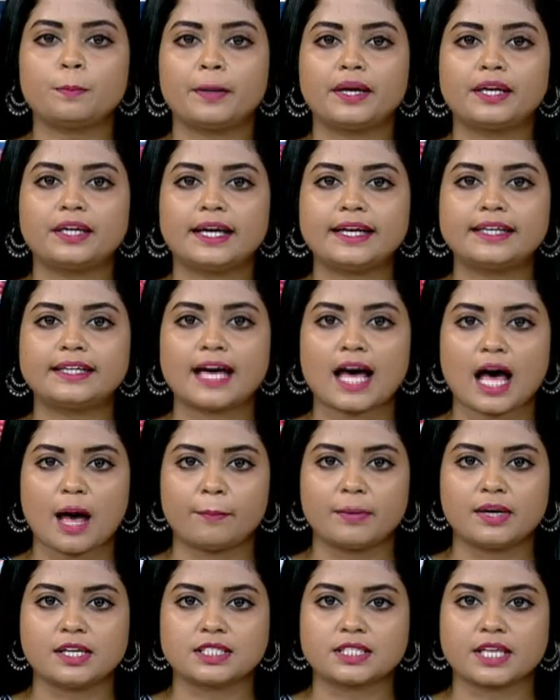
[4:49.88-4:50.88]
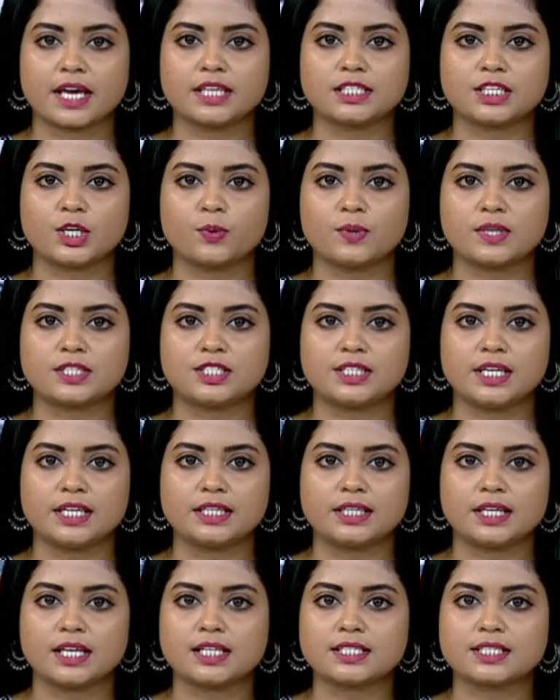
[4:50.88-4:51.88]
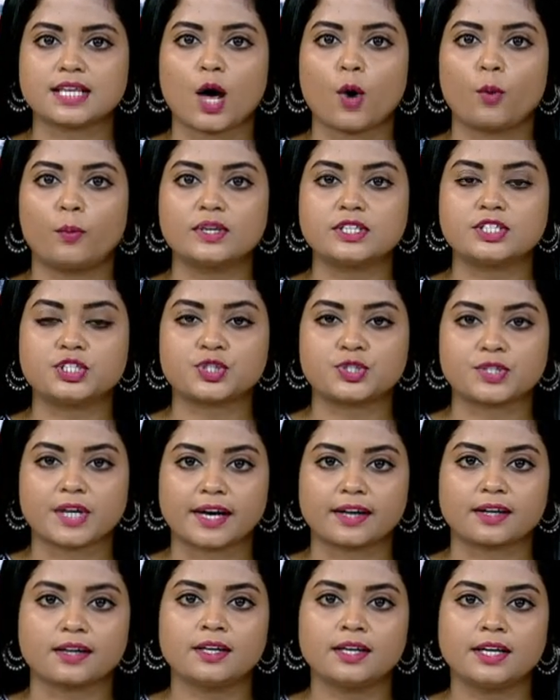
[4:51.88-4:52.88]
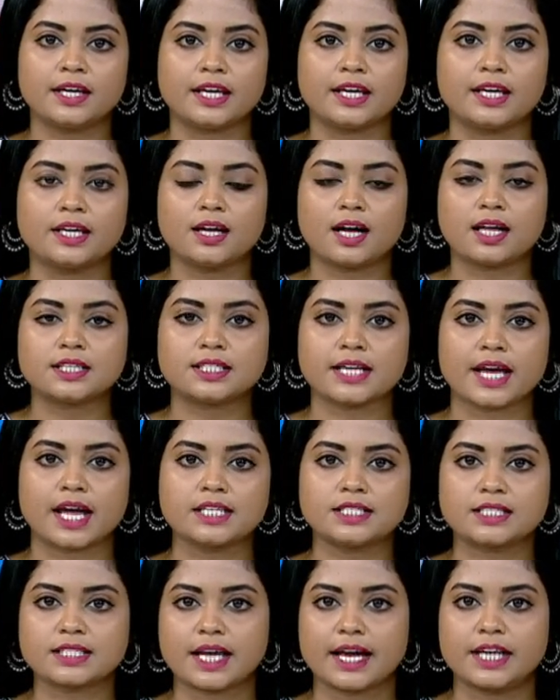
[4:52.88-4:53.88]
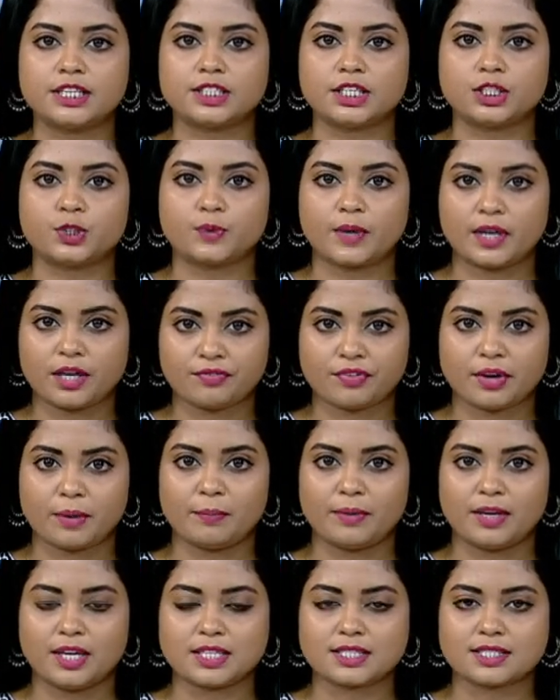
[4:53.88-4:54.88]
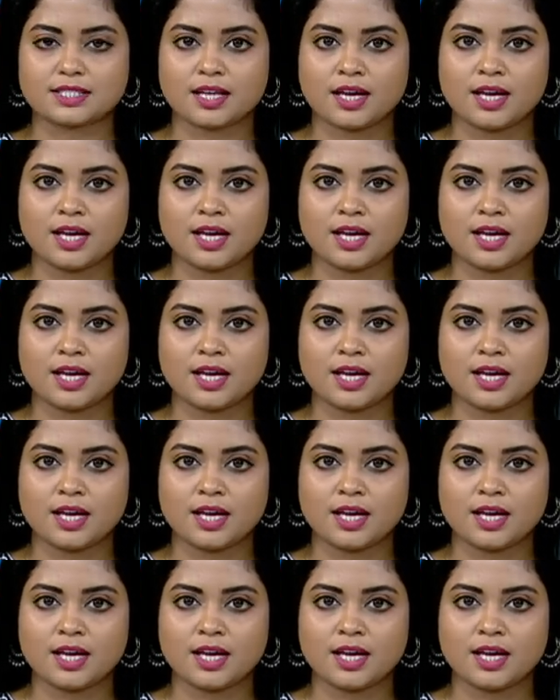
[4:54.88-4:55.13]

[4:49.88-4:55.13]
Midnight Hammer says US details how it struck Iran's end site in 25 minutes.